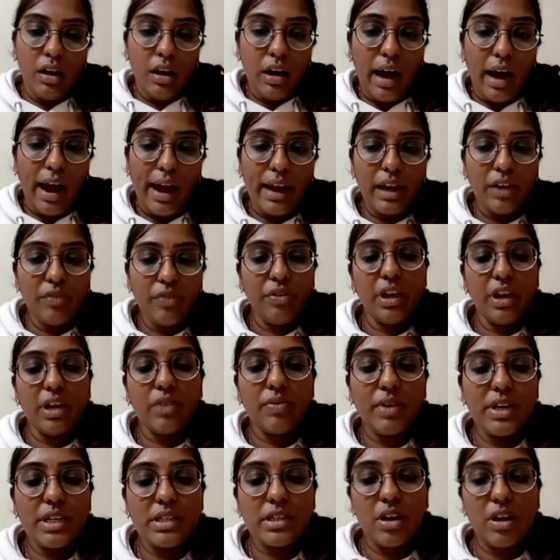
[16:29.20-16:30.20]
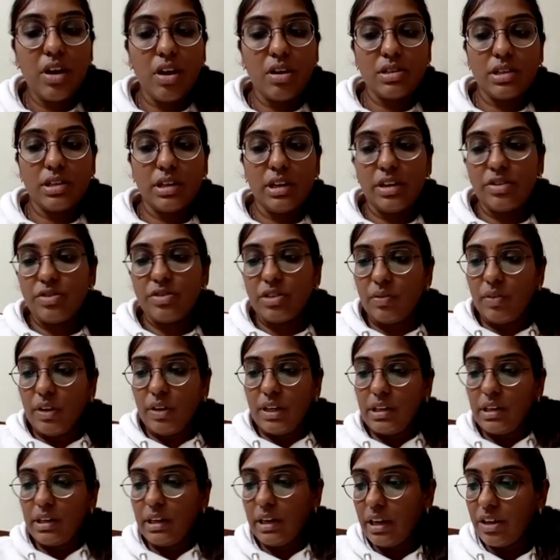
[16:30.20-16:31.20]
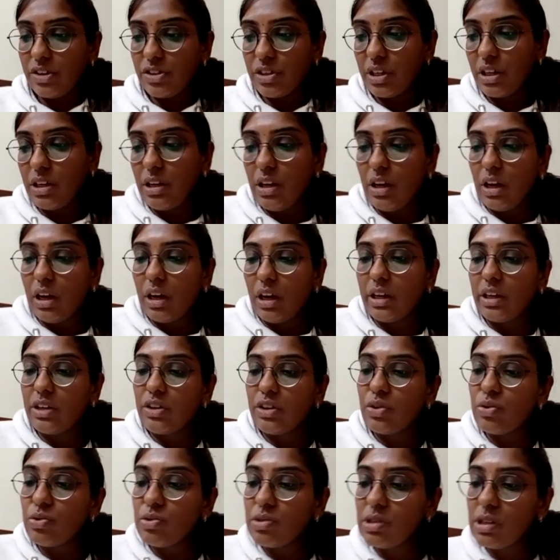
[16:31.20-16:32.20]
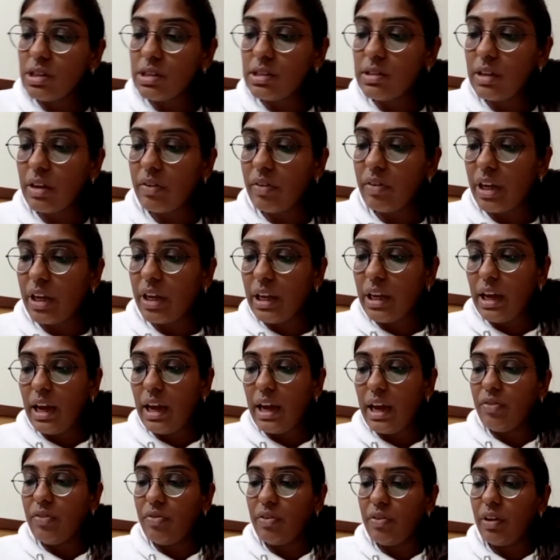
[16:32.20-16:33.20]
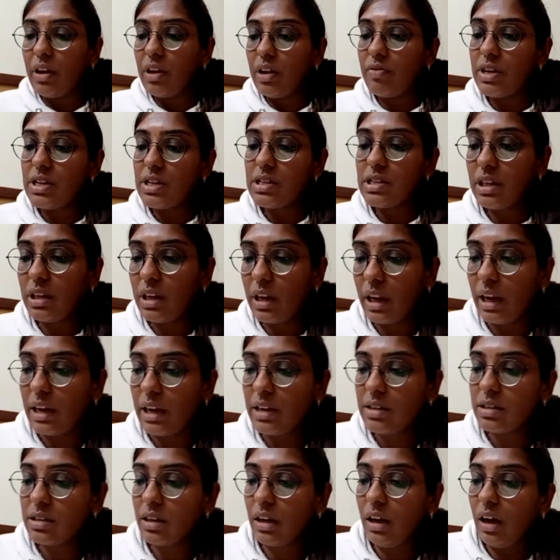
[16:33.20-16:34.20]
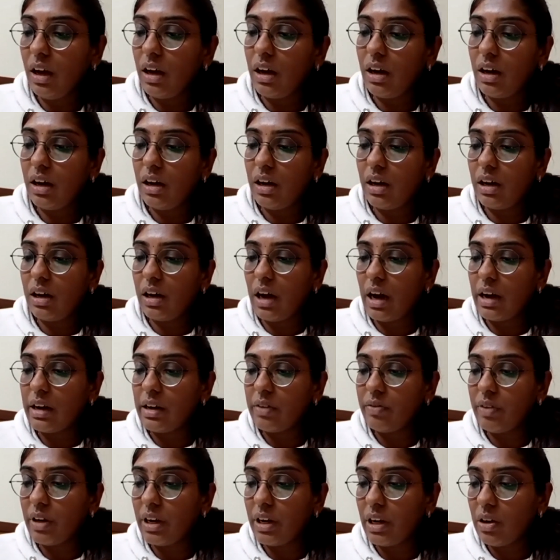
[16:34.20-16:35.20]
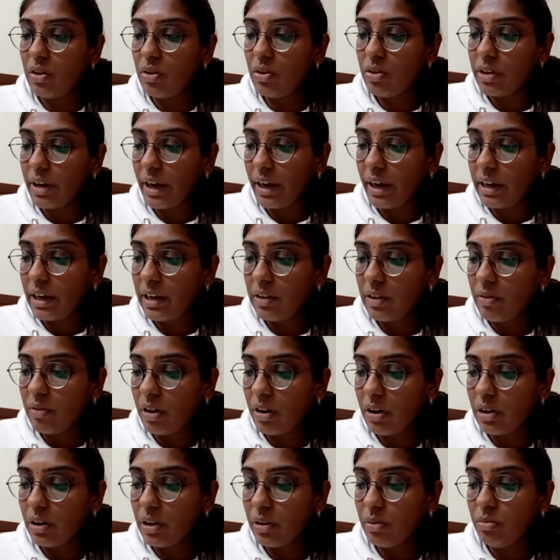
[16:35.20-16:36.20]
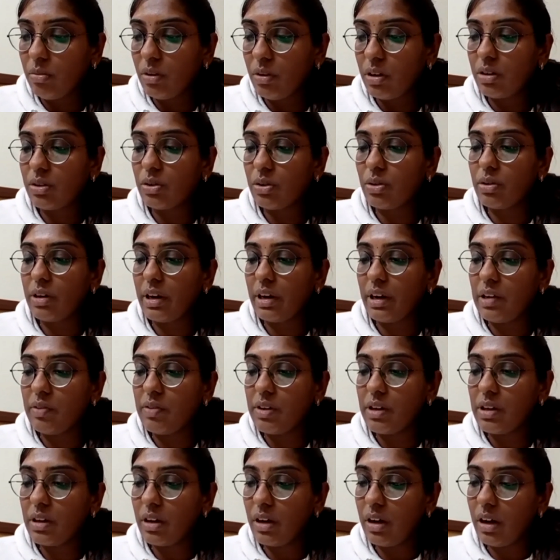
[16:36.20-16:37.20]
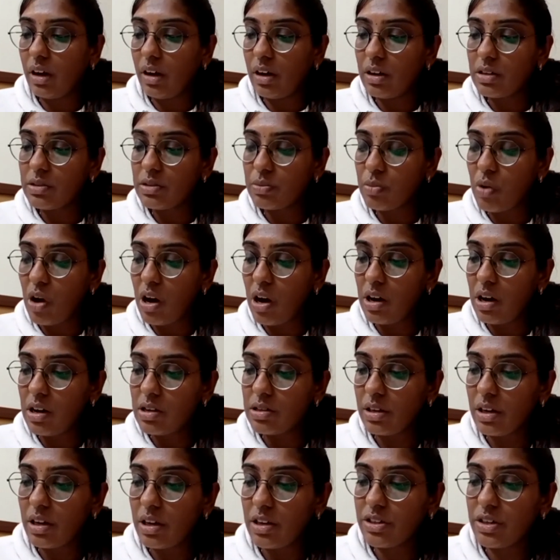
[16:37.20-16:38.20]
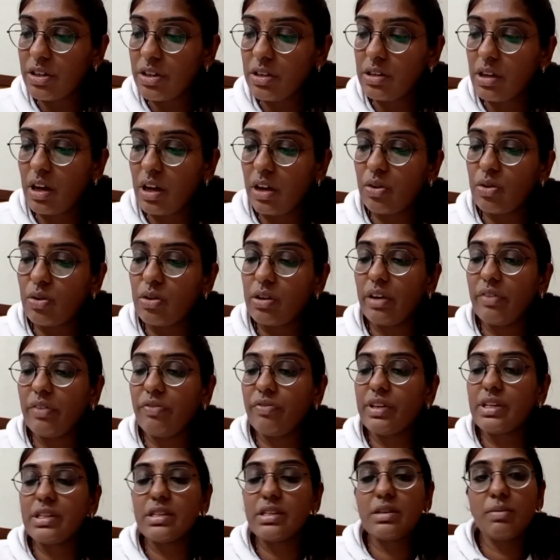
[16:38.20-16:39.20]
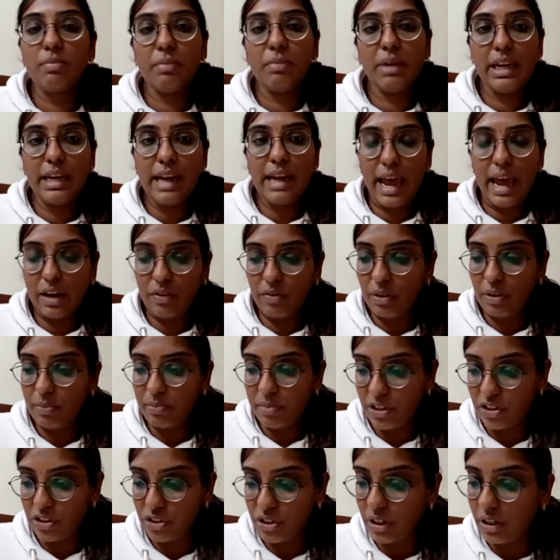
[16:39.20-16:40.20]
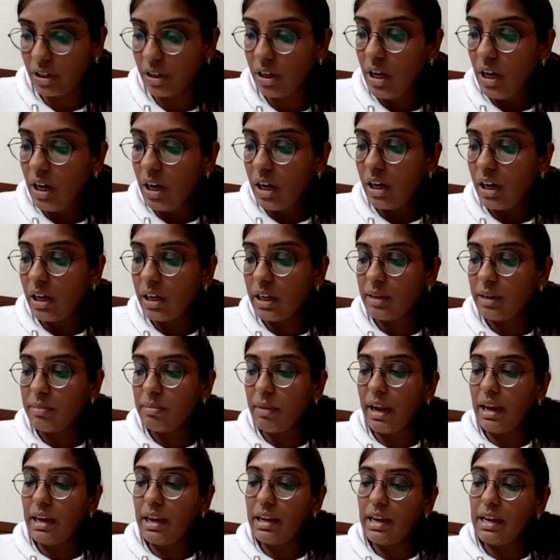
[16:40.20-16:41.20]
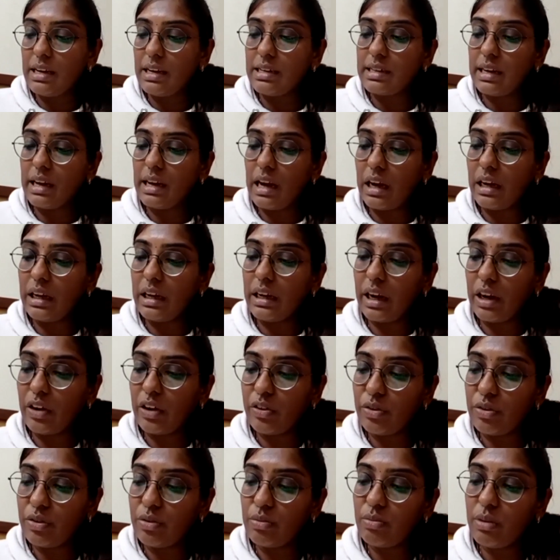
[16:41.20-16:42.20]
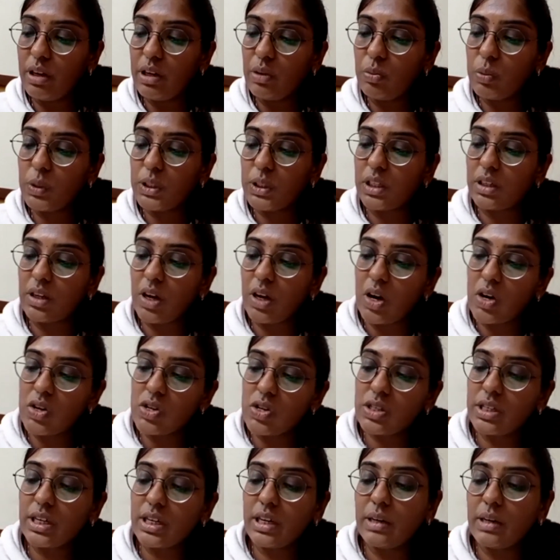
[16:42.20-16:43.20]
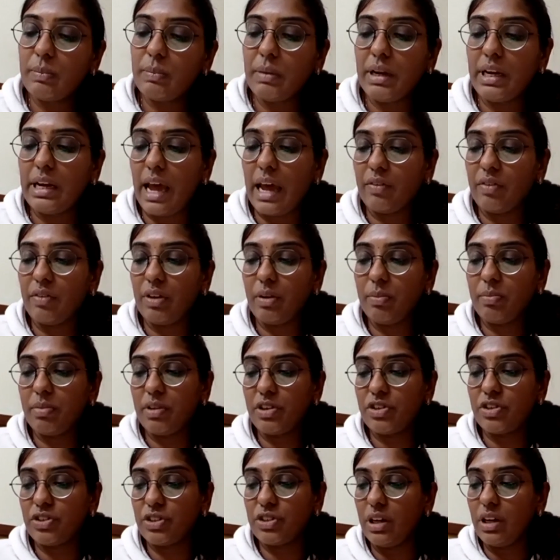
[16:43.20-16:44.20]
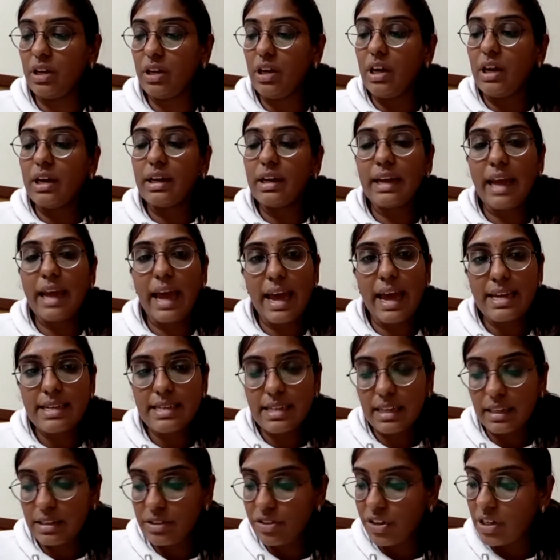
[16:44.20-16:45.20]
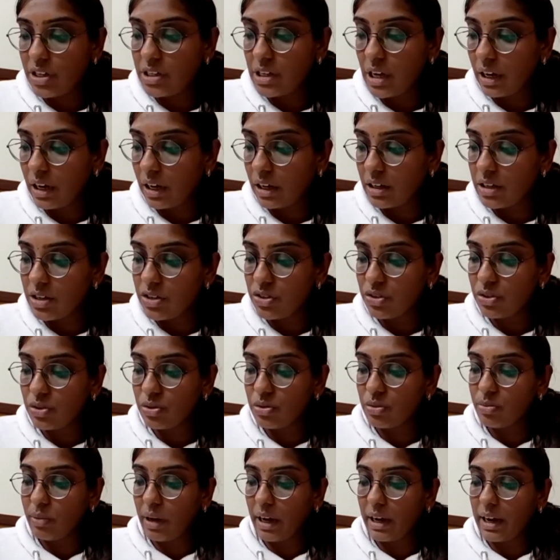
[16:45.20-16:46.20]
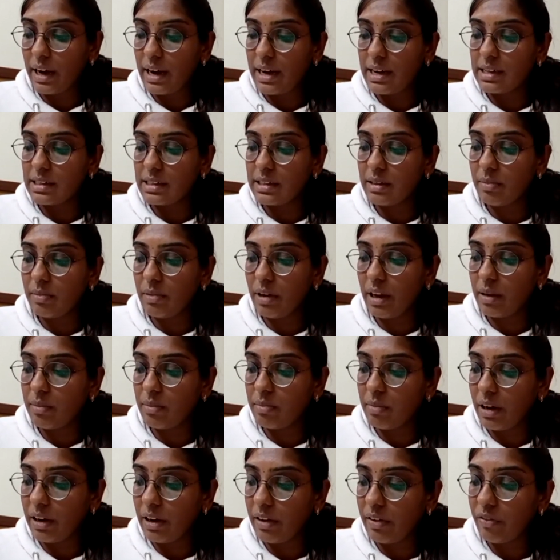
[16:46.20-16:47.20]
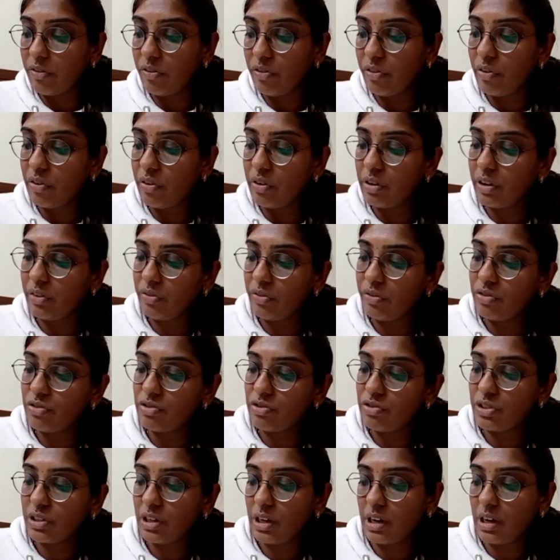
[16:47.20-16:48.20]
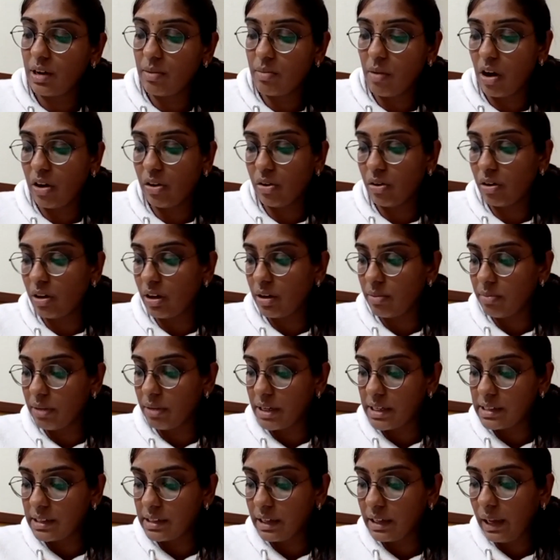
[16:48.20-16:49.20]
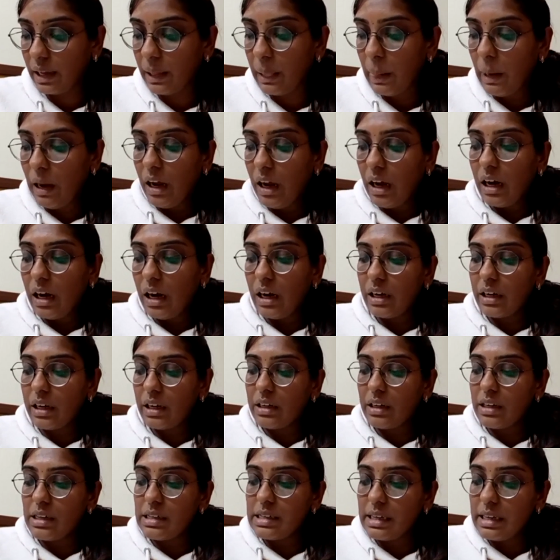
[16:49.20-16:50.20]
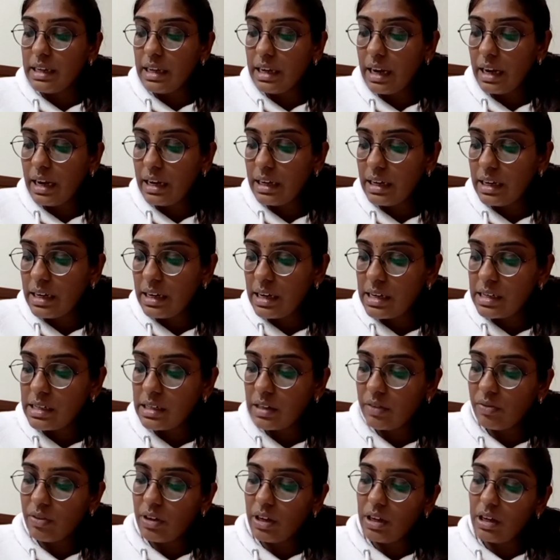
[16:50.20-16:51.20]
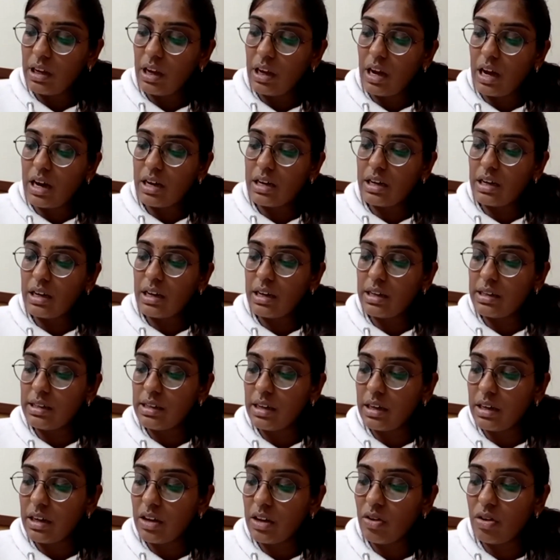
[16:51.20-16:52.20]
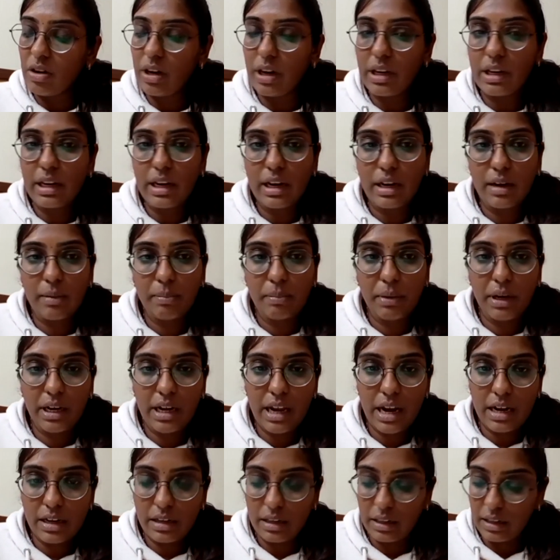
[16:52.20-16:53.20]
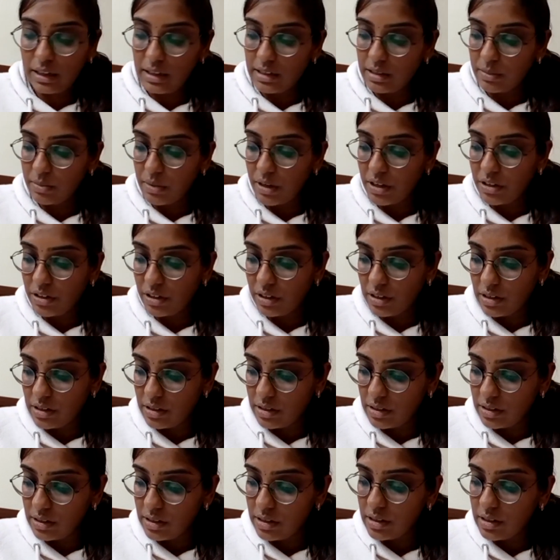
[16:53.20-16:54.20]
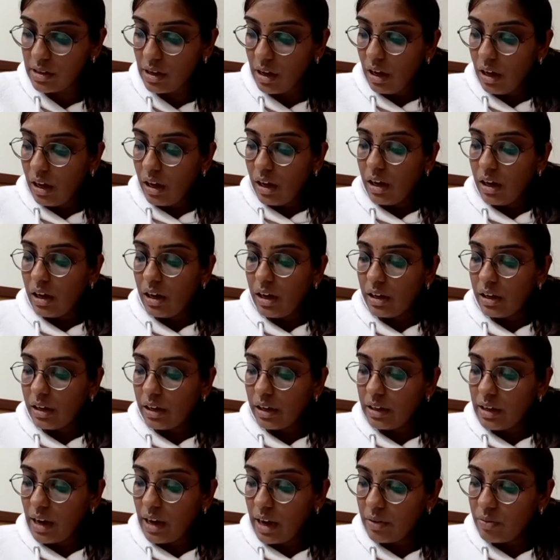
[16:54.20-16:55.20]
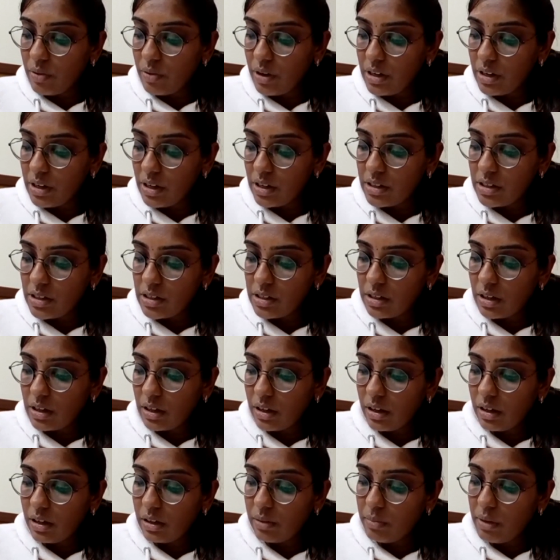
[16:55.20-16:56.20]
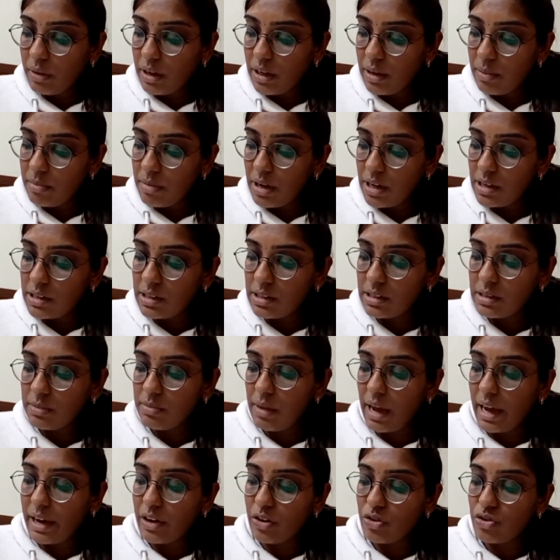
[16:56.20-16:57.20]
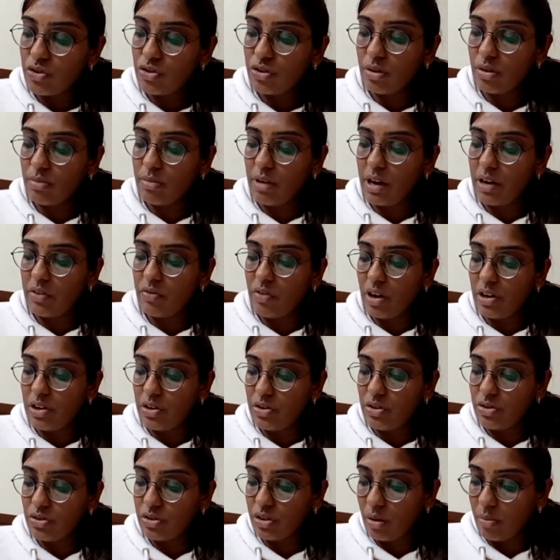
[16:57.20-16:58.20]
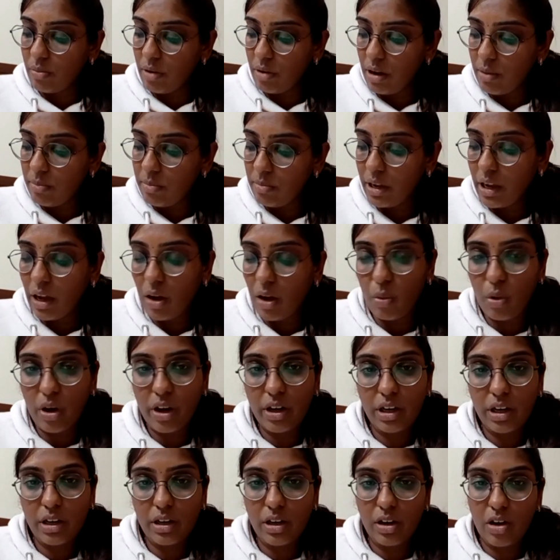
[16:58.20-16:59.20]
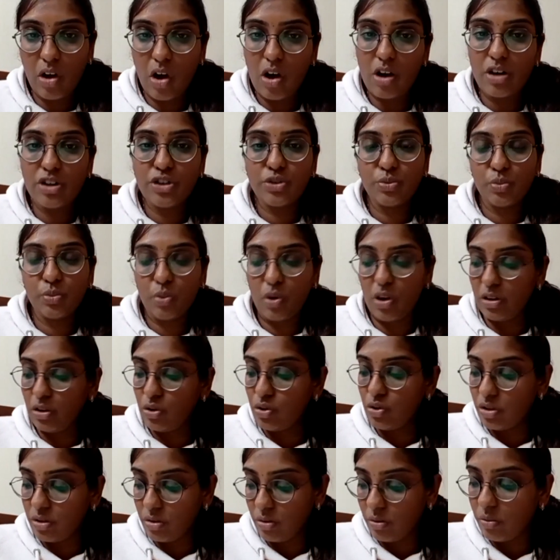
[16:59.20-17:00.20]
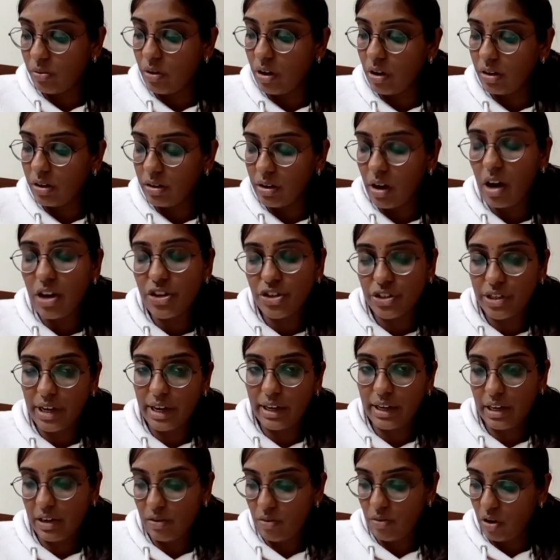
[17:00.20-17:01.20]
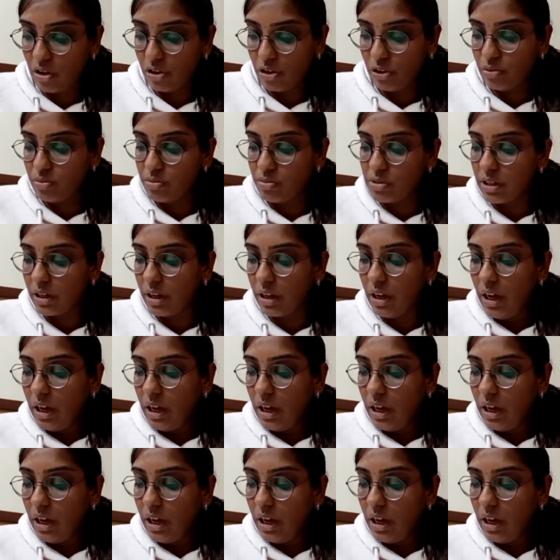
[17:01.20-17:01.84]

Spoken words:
High frequency oscillatory ventilation. It uses very high frequency rates and a very low tidal volume to deliver small oscillations around a fixed mean airway pressure. It maintains the lung recruitment with a constant mean airway pressure. Gas exchange occurs through mechanism like bulk flow, diffusion, and molecular mixing. It is indicated in severe ARDS and neonatal and pediatric respiratory distress. It minimizes barotrauma and volute trauma by avoiding the large tidal volumes.